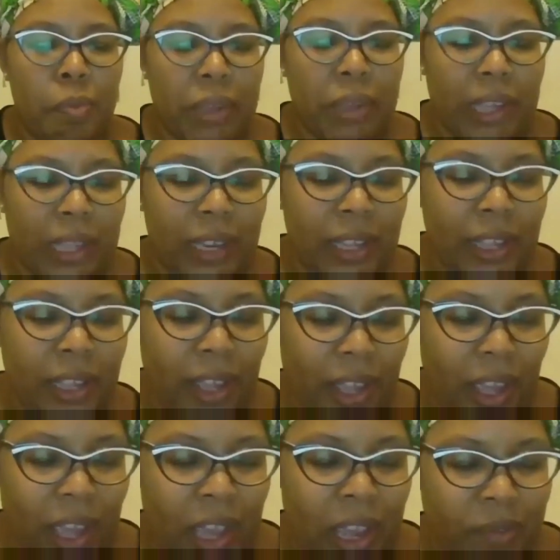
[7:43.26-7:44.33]
beginning
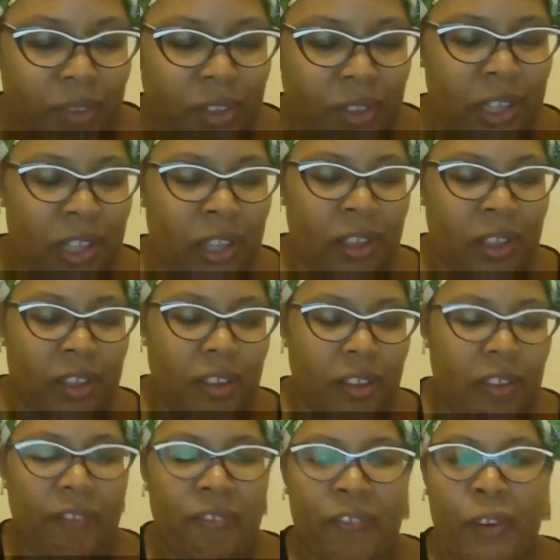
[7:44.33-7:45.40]
at the
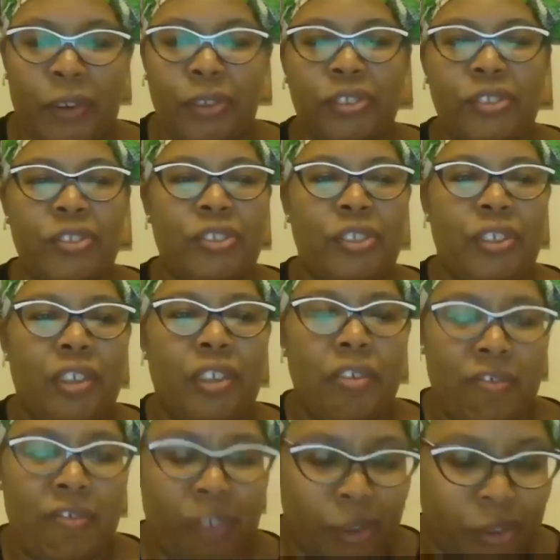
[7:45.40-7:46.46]
first
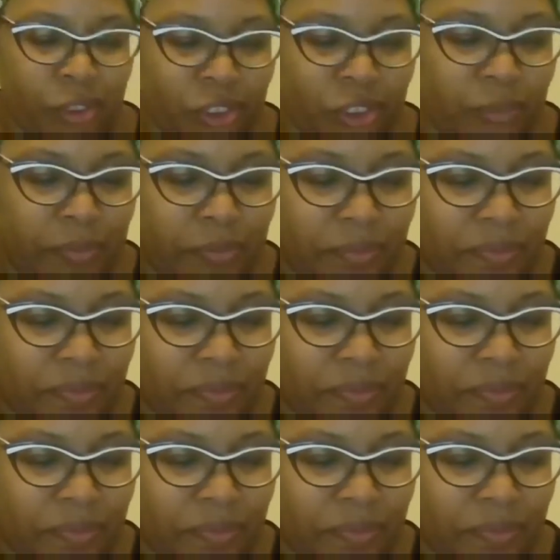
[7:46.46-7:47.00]
verse.